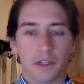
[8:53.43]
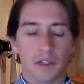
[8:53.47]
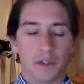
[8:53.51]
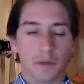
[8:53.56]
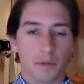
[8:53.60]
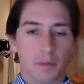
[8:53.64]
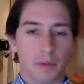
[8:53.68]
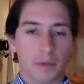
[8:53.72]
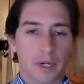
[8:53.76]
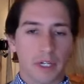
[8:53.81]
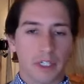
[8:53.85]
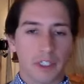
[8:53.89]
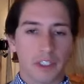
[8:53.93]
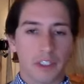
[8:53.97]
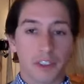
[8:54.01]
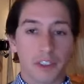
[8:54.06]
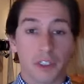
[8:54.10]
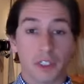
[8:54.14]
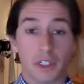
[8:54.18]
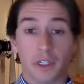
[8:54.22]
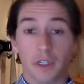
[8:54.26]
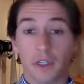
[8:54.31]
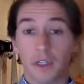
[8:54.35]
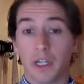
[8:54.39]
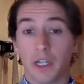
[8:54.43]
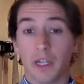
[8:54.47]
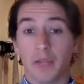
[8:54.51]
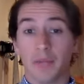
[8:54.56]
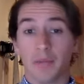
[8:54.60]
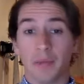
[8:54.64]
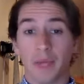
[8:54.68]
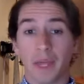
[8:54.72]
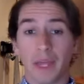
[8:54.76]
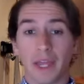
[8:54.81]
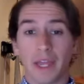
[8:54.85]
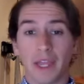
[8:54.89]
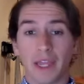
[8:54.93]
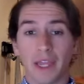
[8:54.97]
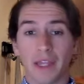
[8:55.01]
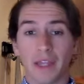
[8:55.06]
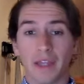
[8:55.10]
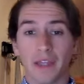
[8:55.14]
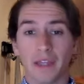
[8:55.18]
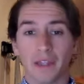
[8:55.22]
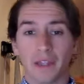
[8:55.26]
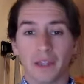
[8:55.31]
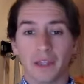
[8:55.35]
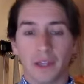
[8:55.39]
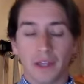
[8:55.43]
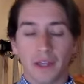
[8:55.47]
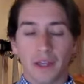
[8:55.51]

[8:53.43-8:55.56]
depression, and pain,